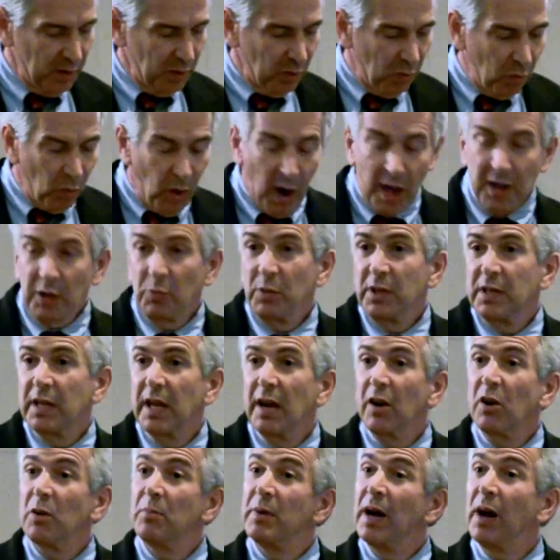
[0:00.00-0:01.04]
Why do we
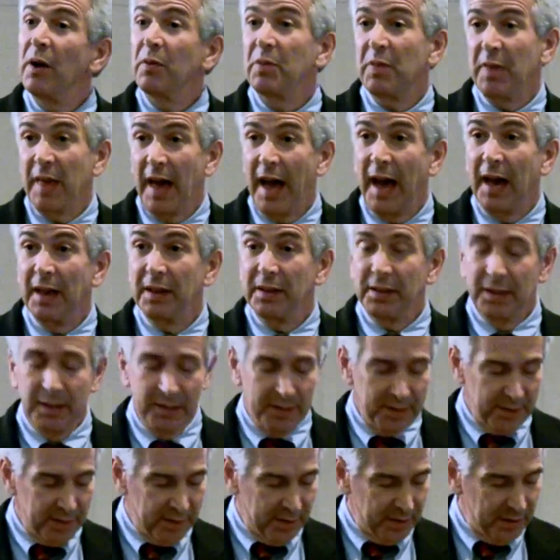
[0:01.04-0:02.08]
care about that?
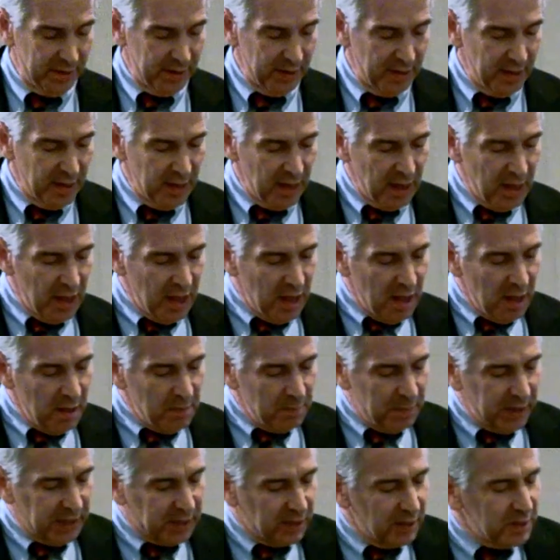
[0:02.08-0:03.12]

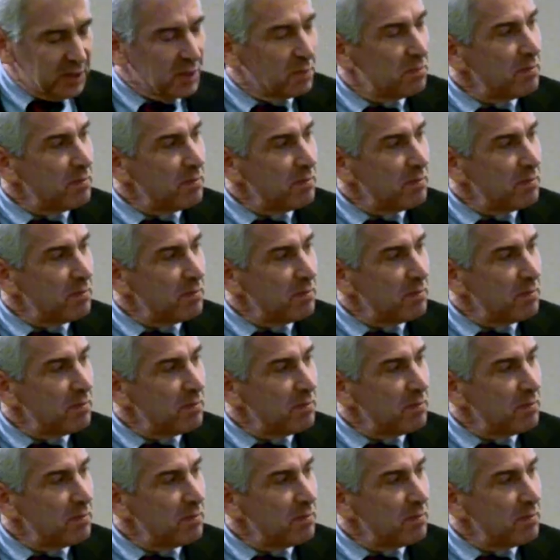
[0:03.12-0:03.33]
Because